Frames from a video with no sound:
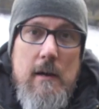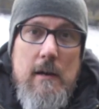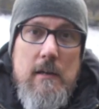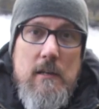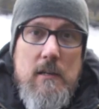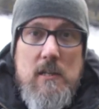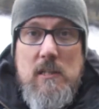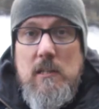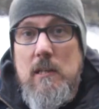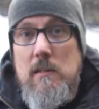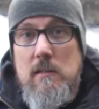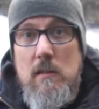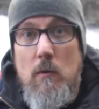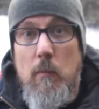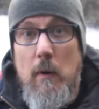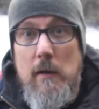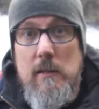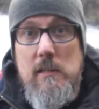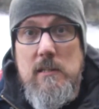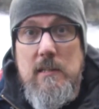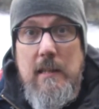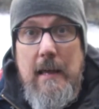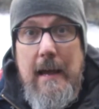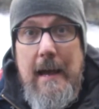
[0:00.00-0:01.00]
Just because the
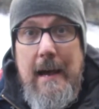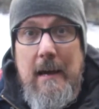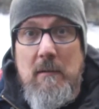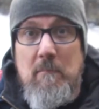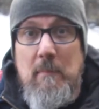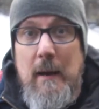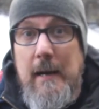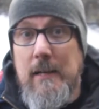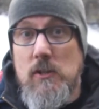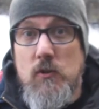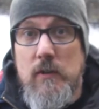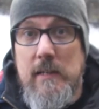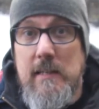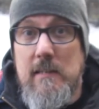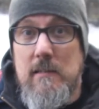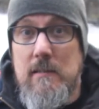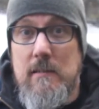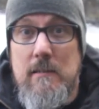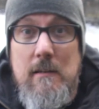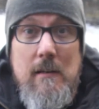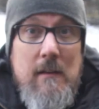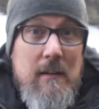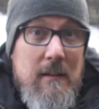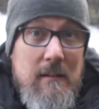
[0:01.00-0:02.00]
ones that had
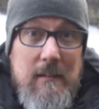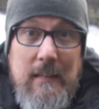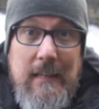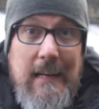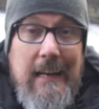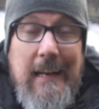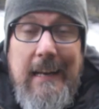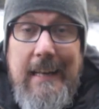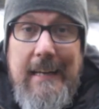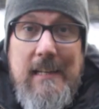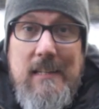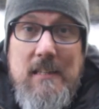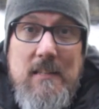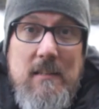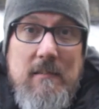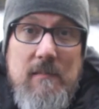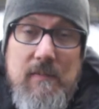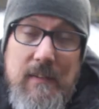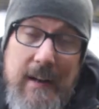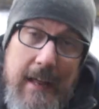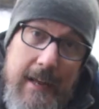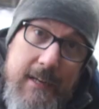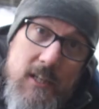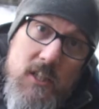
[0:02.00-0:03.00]
batteries clicked
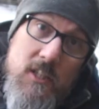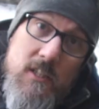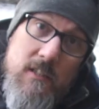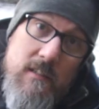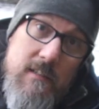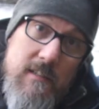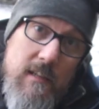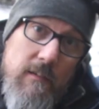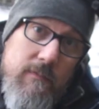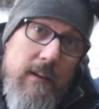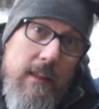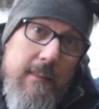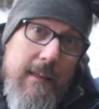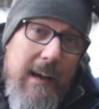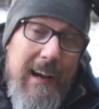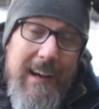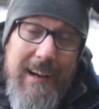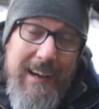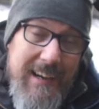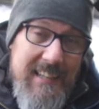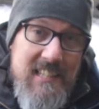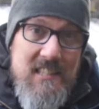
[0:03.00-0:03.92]
and flashed and stuff like that,